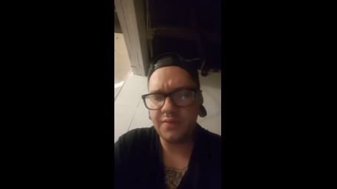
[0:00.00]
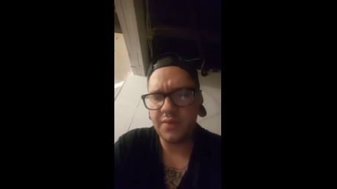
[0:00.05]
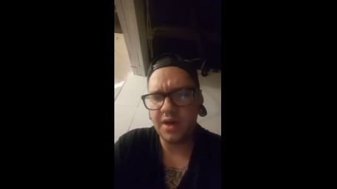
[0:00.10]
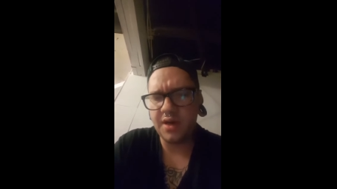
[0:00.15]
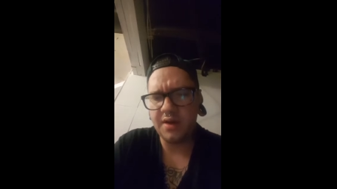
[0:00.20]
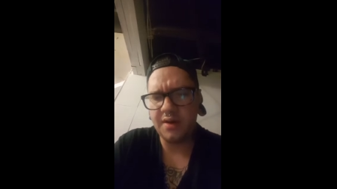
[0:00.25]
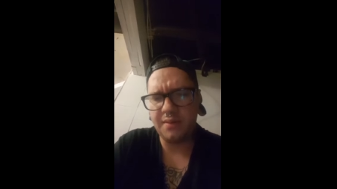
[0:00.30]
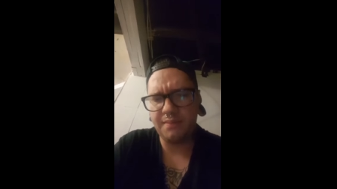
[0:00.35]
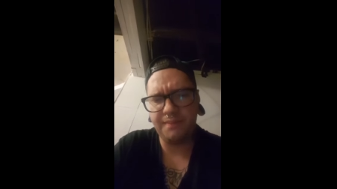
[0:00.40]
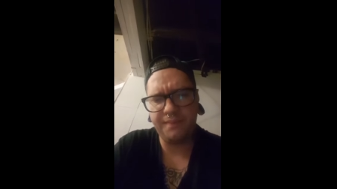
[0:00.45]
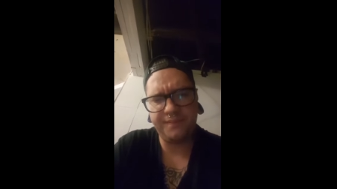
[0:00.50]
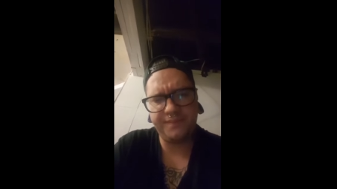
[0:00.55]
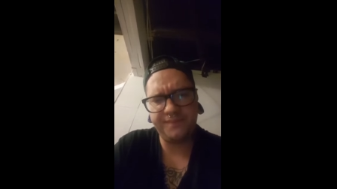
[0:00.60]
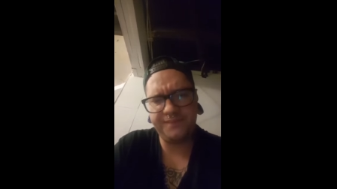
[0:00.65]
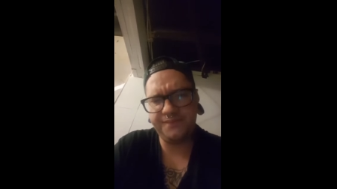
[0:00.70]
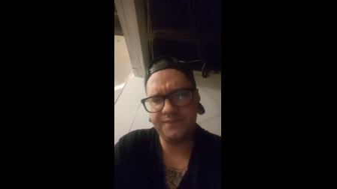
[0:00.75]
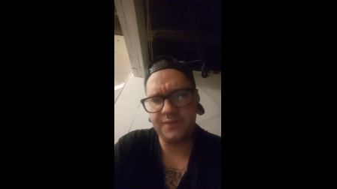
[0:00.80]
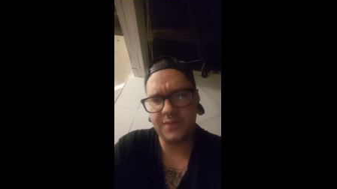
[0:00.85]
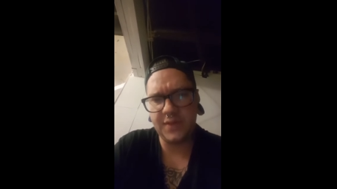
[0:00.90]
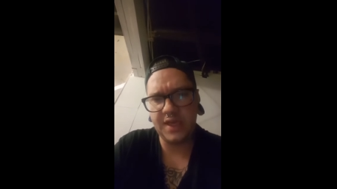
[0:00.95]
Uh,
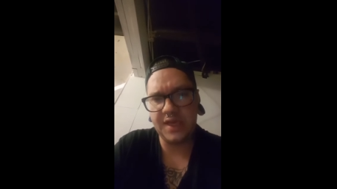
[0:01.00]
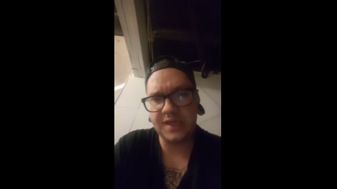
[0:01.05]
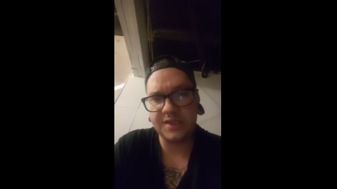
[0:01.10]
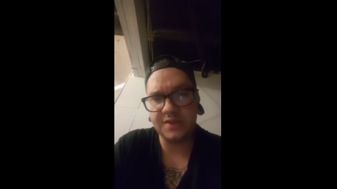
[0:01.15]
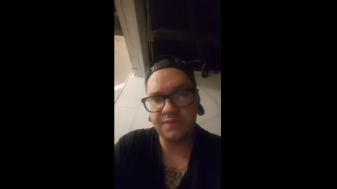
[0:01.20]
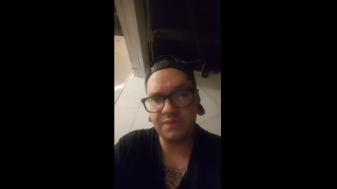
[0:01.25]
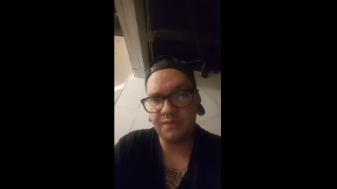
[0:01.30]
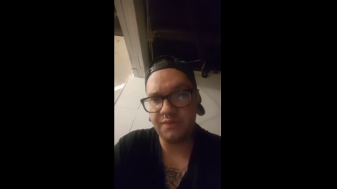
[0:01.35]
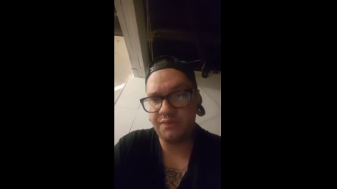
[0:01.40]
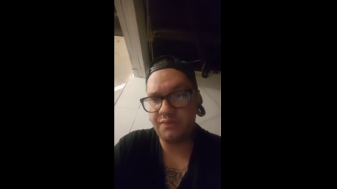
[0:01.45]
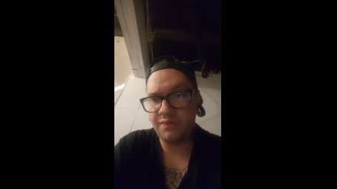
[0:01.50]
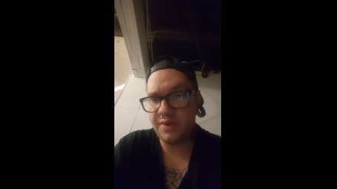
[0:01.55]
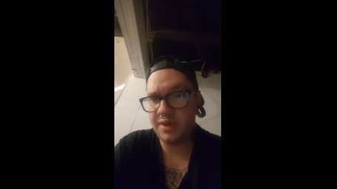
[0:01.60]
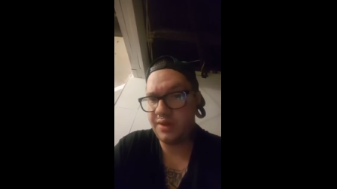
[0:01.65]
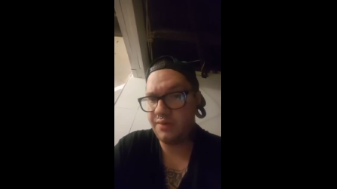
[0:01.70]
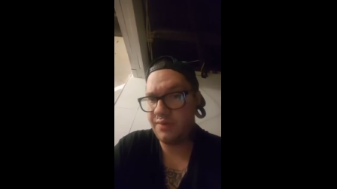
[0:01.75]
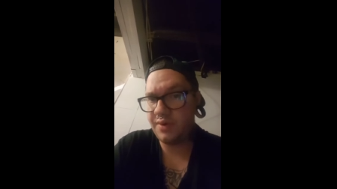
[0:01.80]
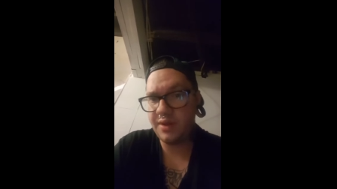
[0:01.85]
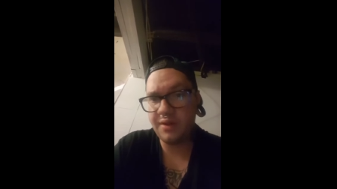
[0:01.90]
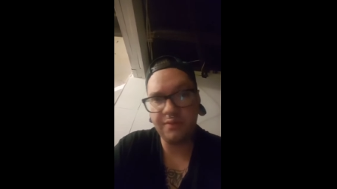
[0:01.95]
it's
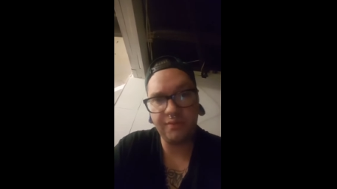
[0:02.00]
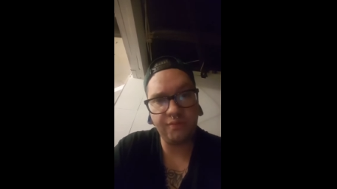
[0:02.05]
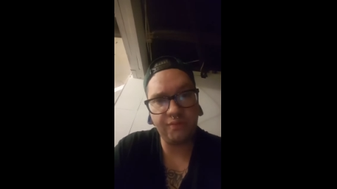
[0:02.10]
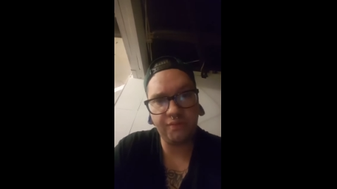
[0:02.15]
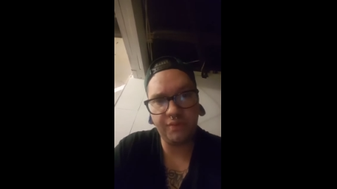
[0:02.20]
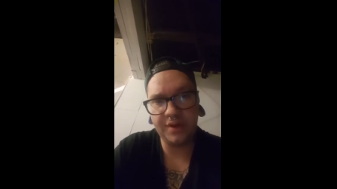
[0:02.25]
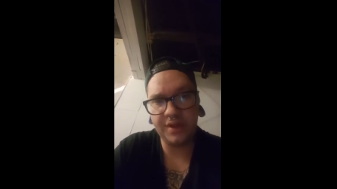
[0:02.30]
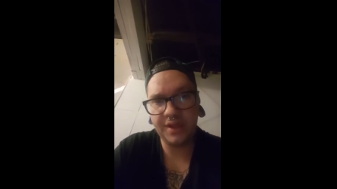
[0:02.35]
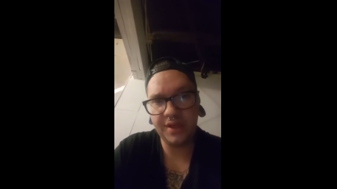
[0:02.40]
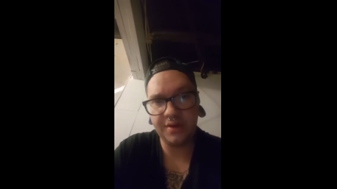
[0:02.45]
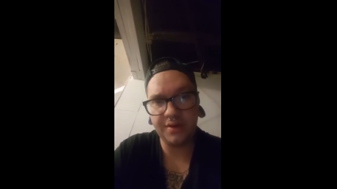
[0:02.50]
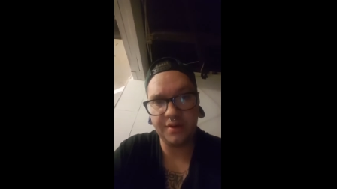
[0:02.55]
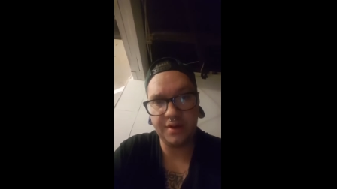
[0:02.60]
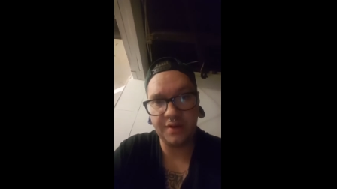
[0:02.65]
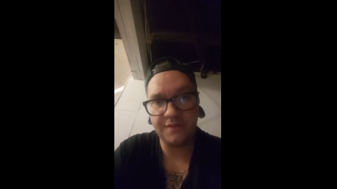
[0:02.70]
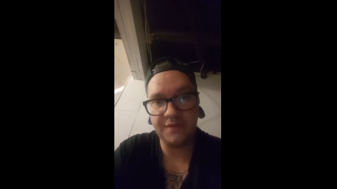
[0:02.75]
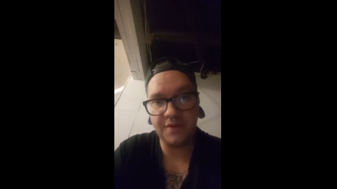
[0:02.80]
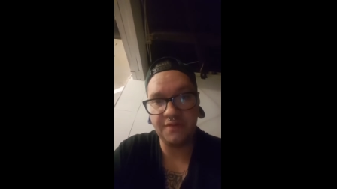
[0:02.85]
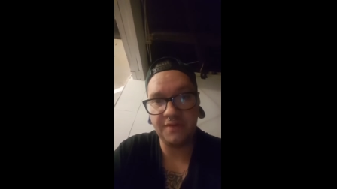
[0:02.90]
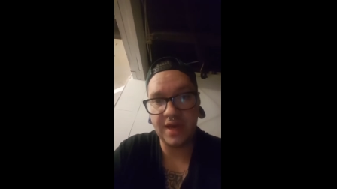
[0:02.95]
really, really, really good.
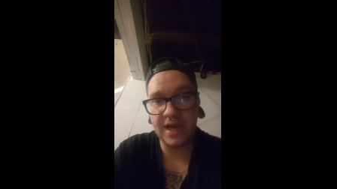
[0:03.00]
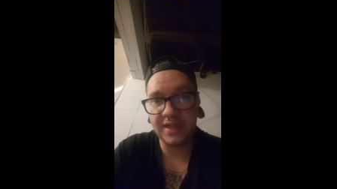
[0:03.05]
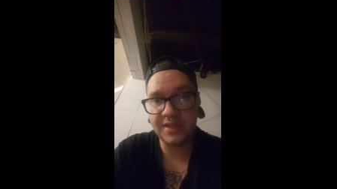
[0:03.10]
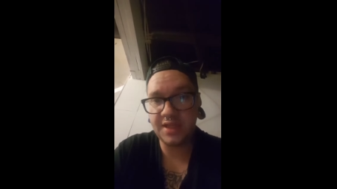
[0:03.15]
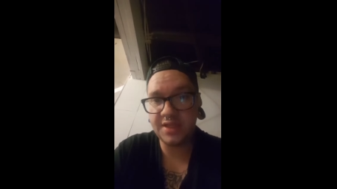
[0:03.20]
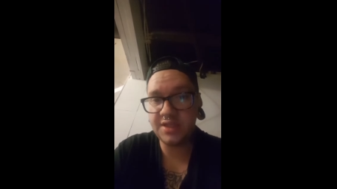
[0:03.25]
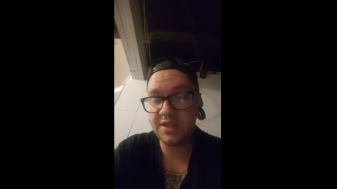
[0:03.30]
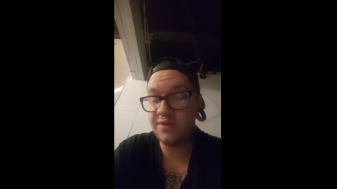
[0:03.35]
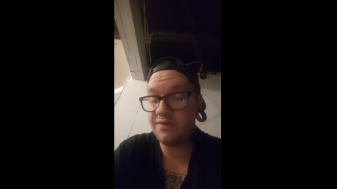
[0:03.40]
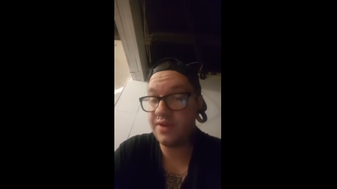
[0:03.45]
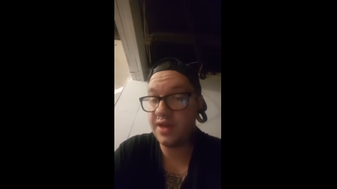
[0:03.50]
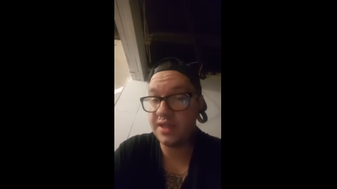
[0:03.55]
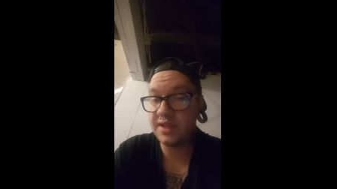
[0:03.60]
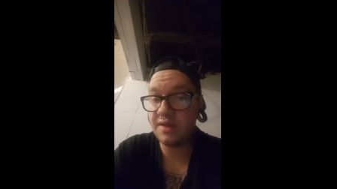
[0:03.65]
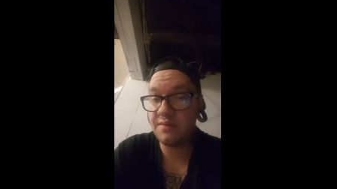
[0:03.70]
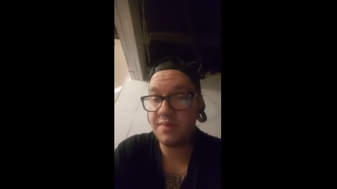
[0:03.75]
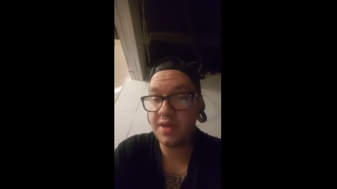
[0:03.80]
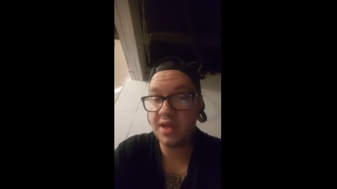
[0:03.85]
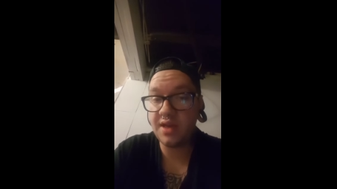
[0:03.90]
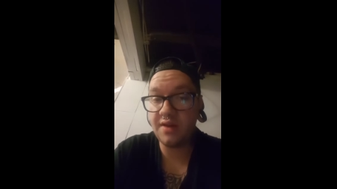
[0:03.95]
If you've got this, you've
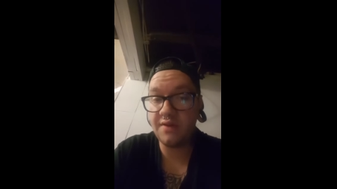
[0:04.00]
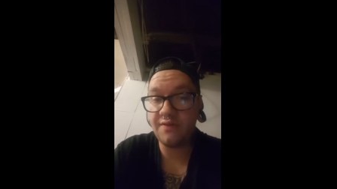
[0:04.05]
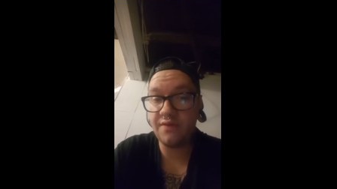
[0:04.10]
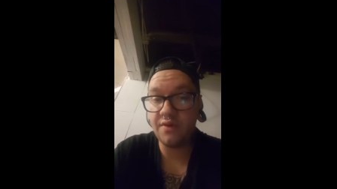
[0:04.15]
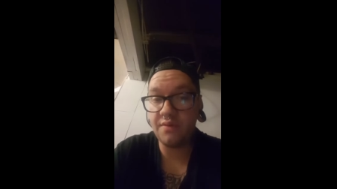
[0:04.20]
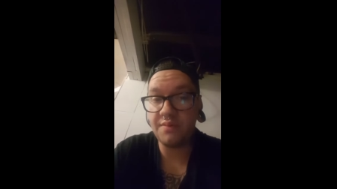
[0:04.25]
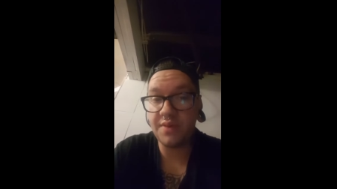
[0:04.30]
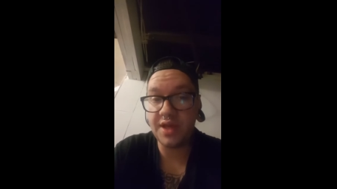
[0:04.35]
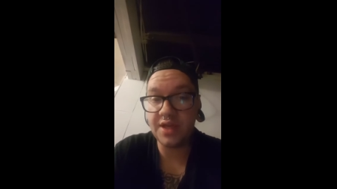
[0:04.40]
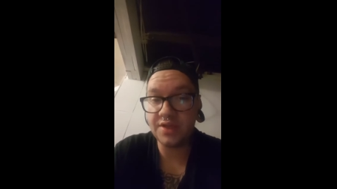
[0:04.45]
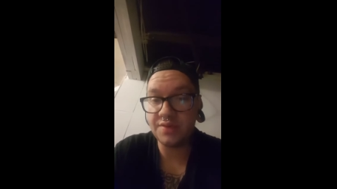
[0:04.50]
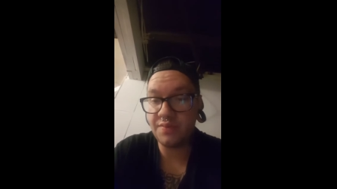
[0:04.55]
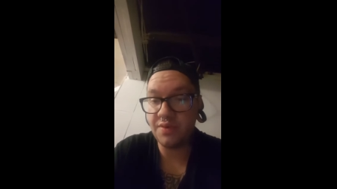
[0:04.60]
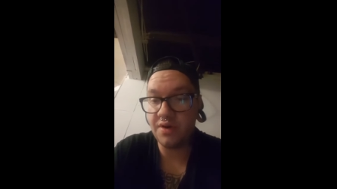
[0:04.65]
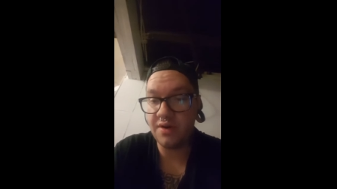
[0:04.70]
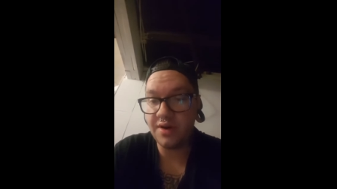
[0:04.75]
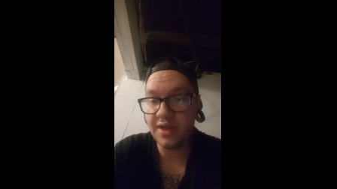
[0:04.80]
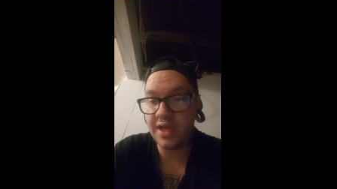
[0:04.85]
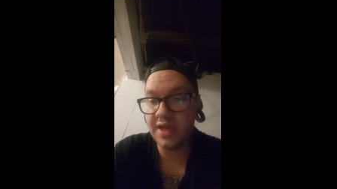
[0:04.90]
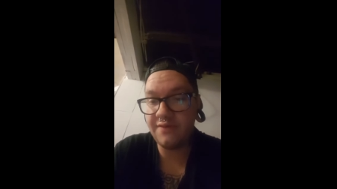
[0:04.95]
got the making for a mage
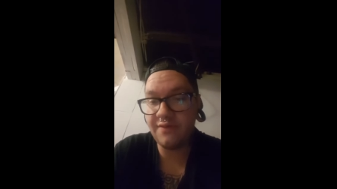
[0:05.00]
party.